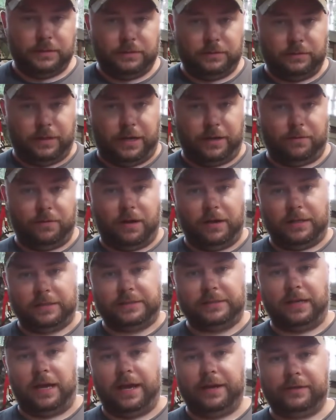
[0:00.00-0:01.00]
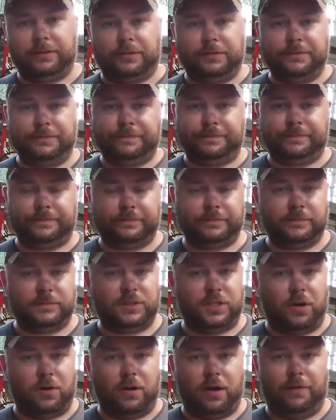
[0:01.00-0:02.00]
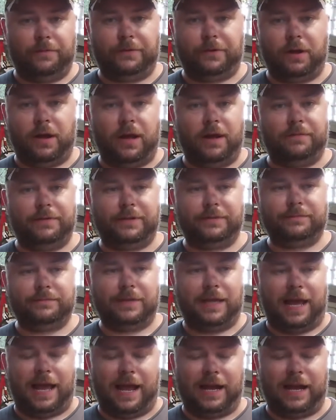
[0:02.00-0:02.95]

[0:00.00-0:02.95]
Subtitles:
Let it run its cycle. Turn off your oven.